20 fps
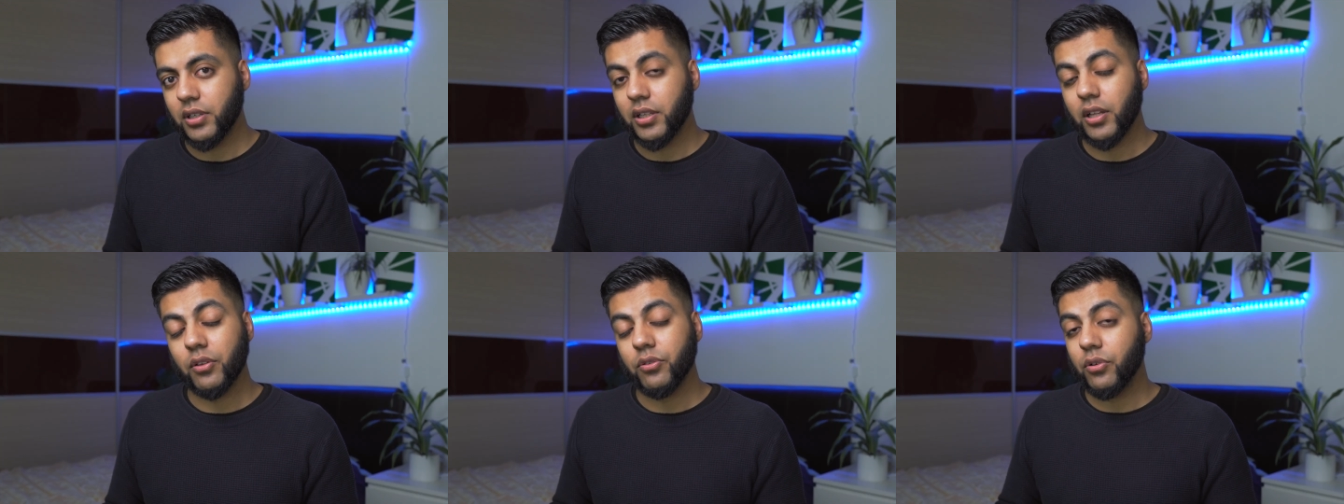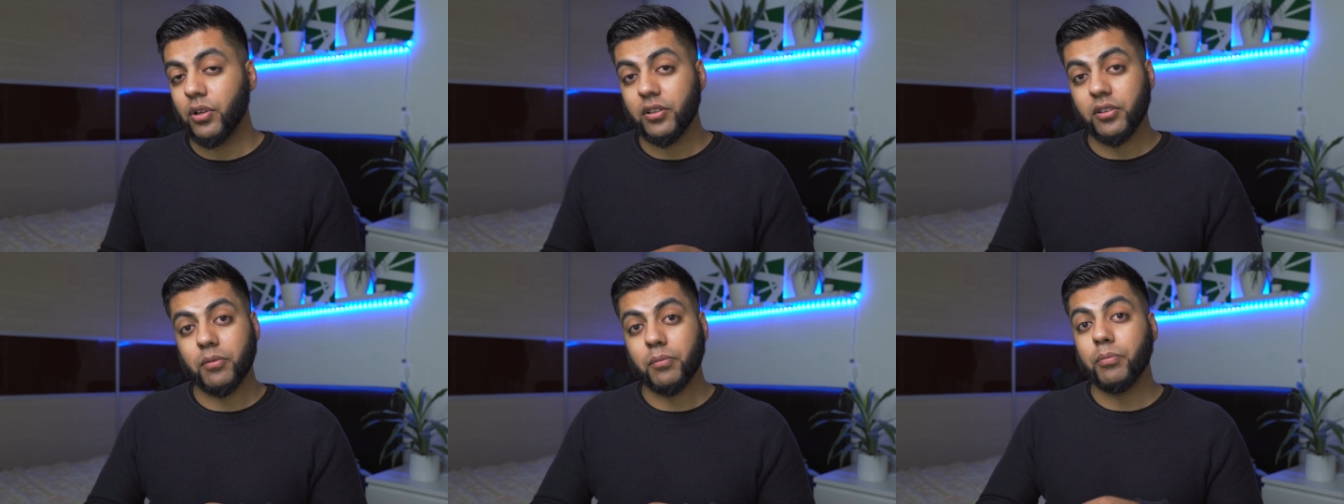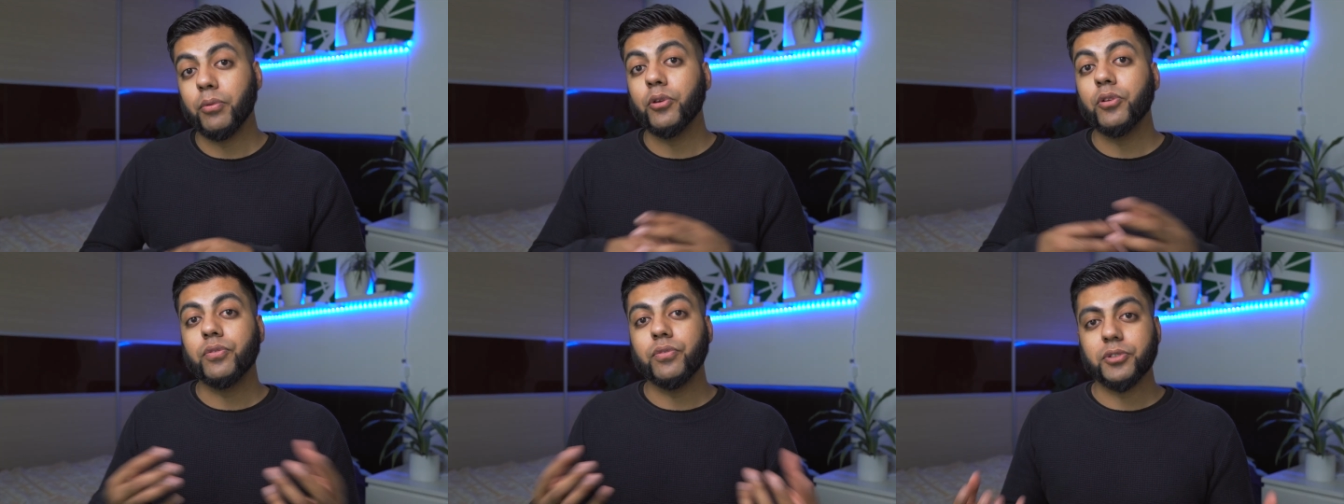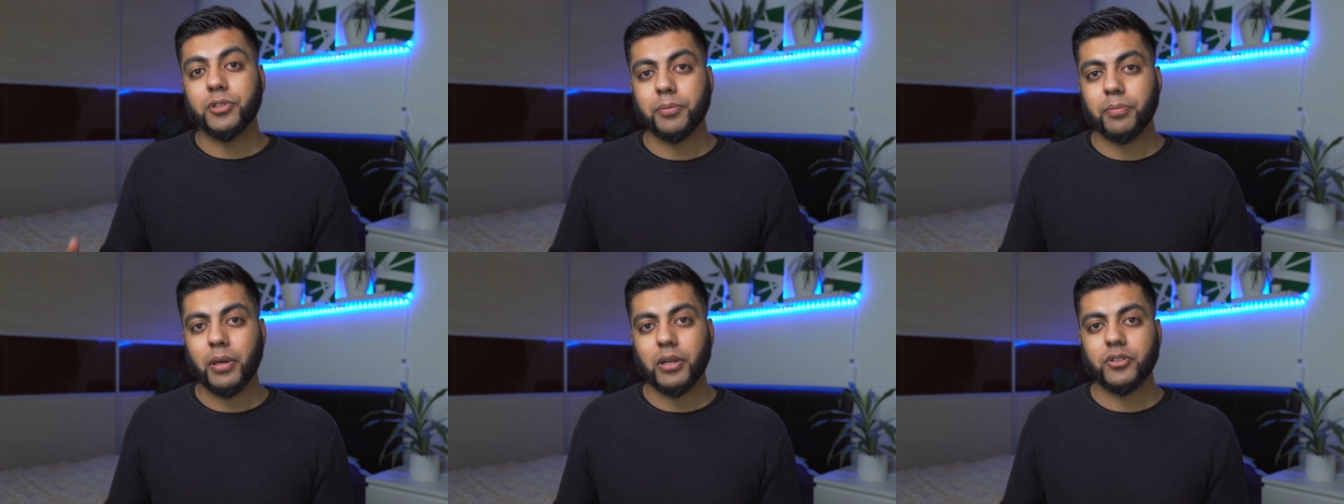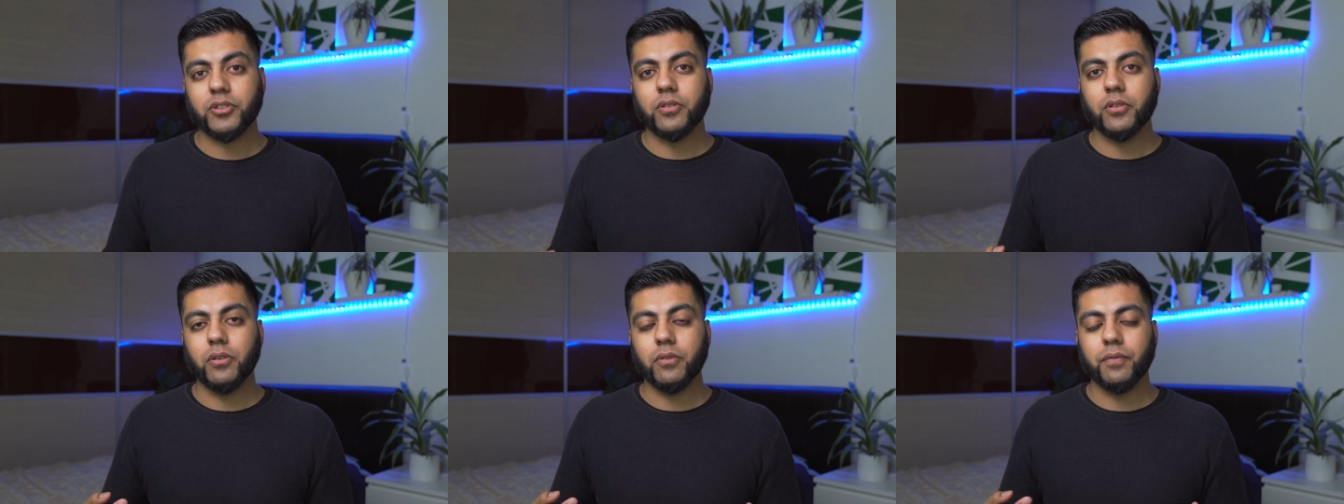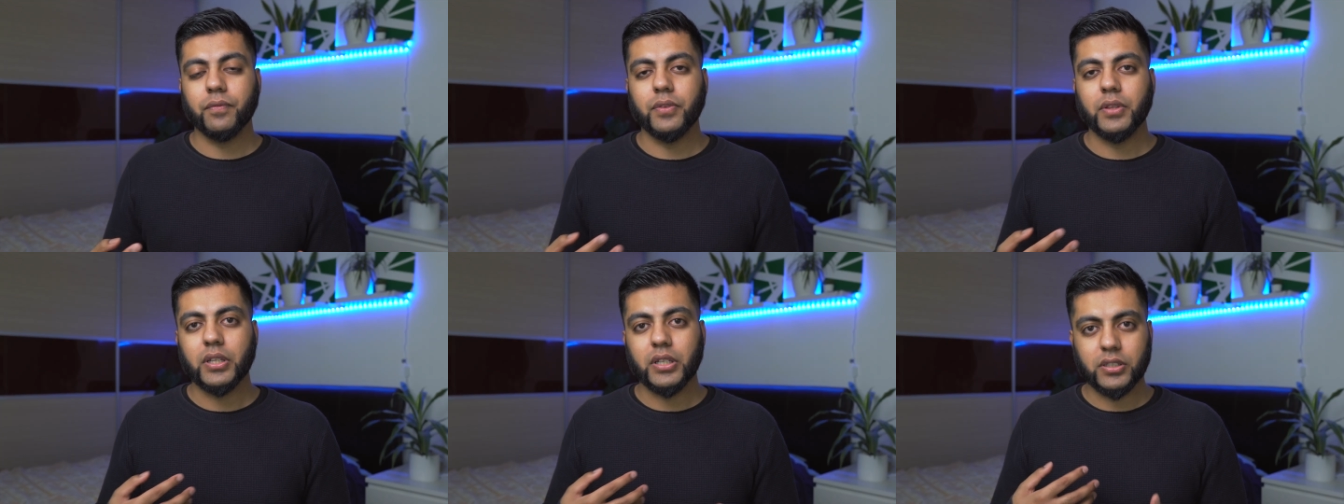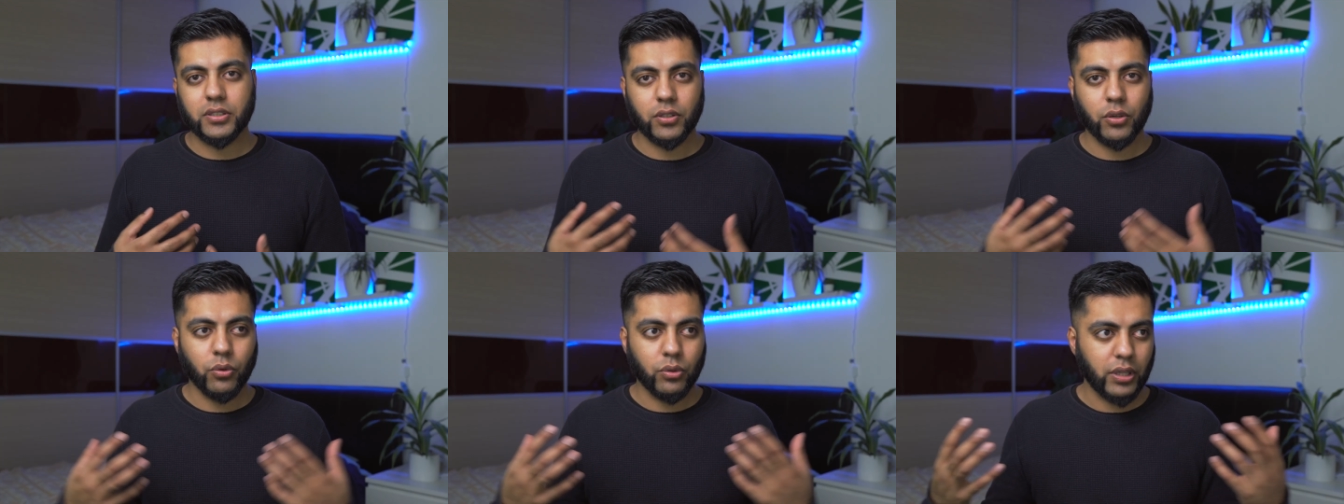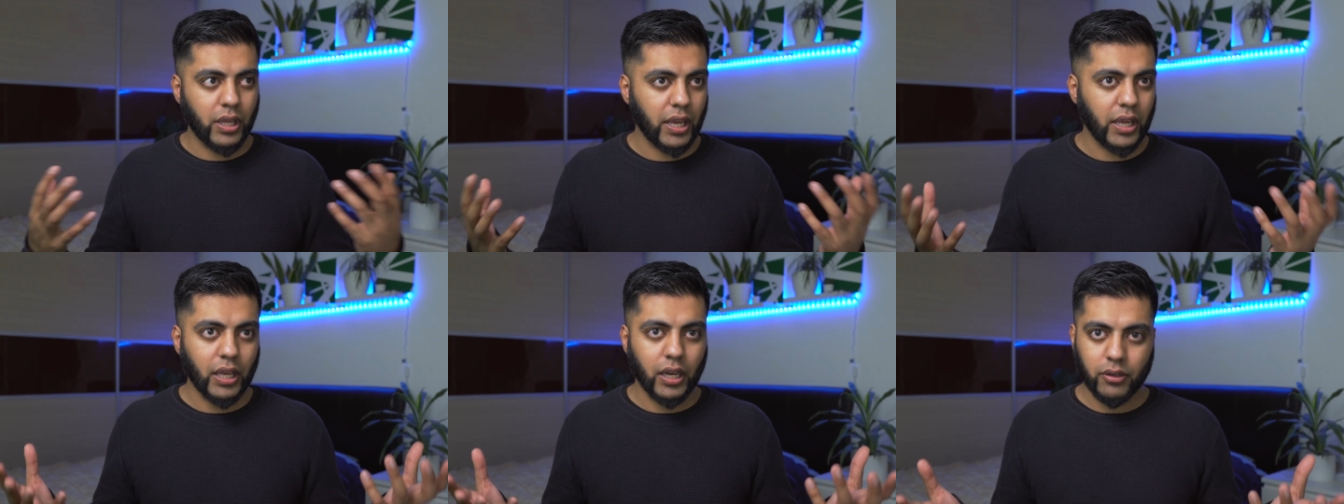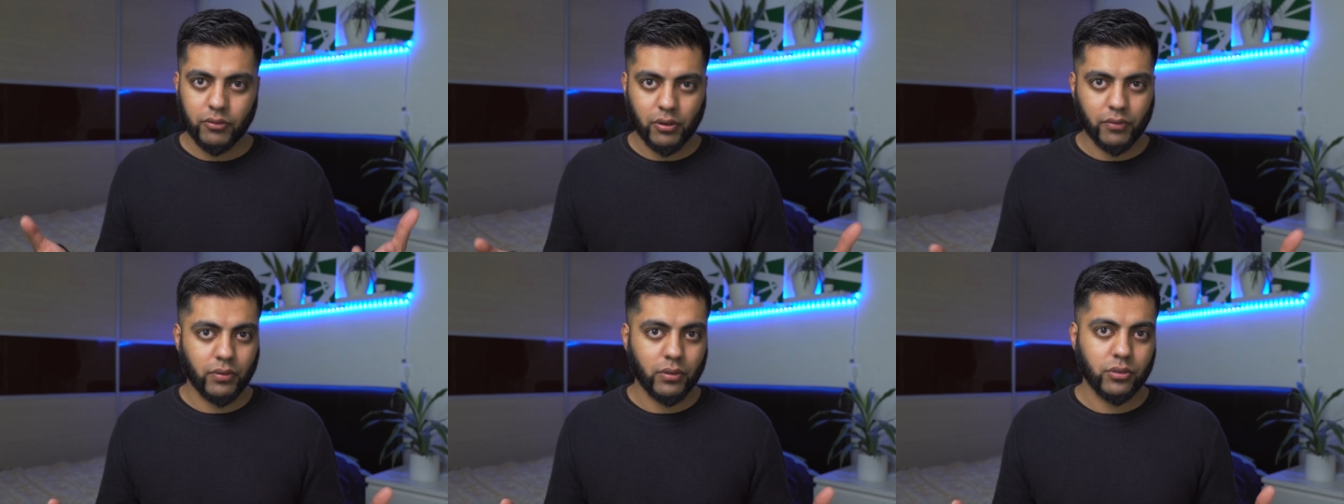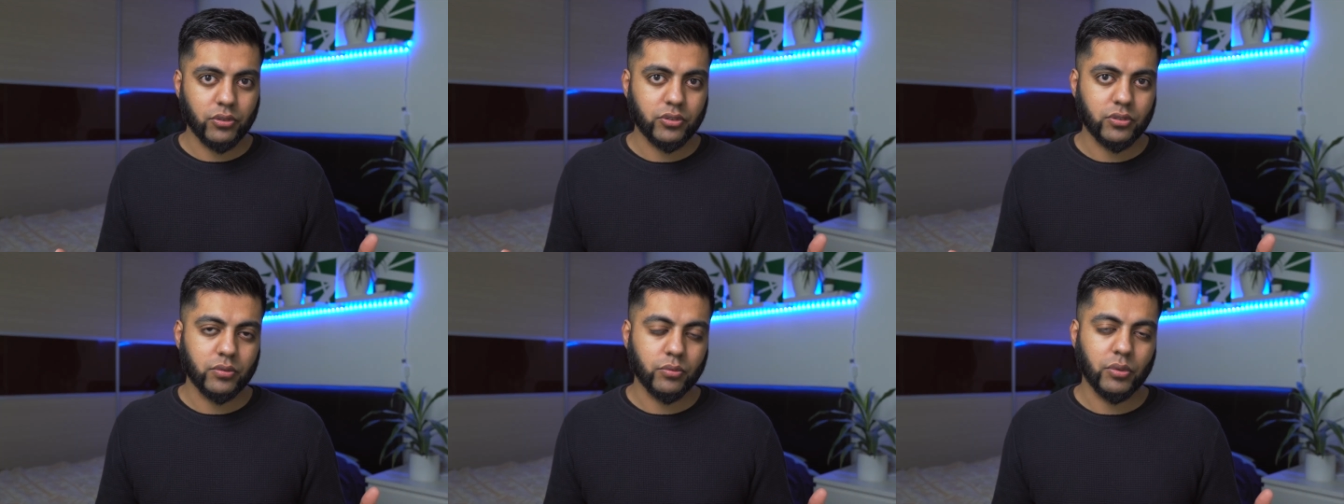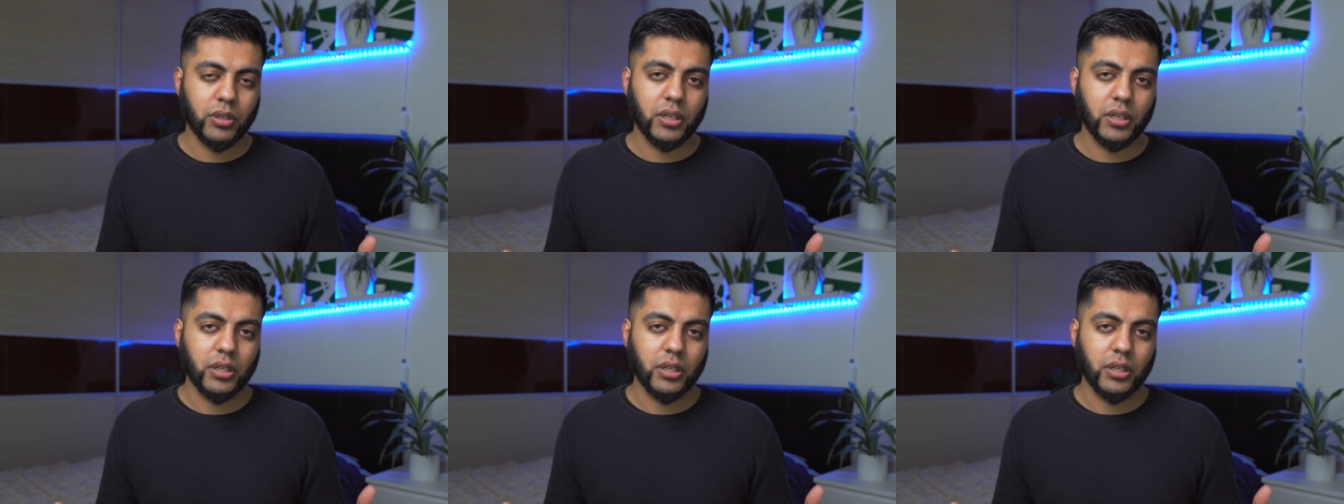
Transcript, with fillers: And I thought that's a beautiful depiction of this whole AI revolution